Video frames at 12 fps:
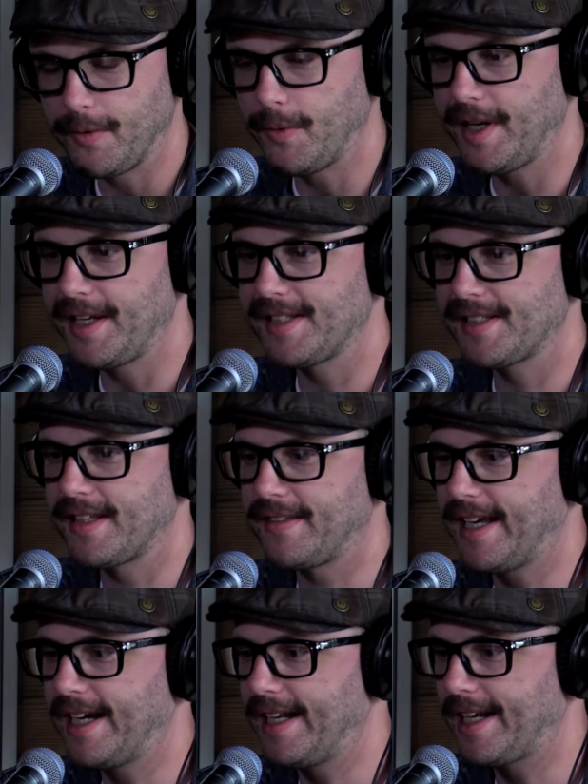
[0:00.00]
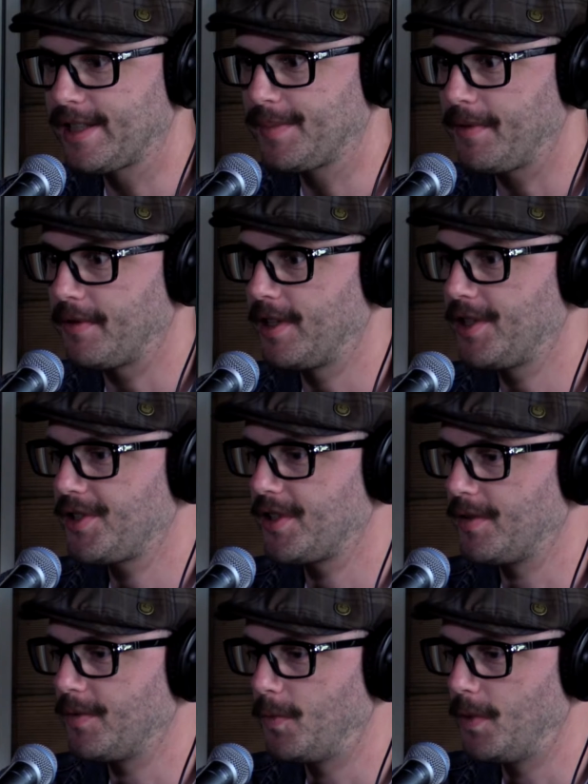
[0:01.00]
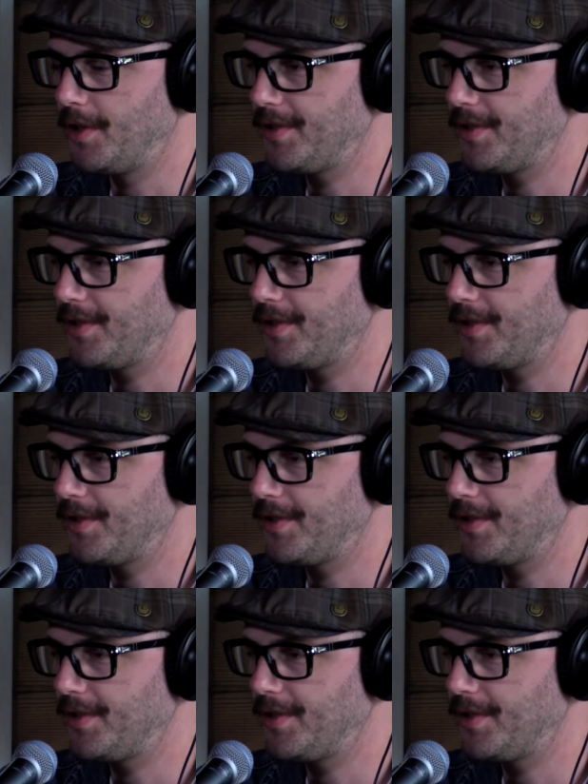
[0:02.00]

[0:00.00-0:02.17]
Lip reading: ways that exploration will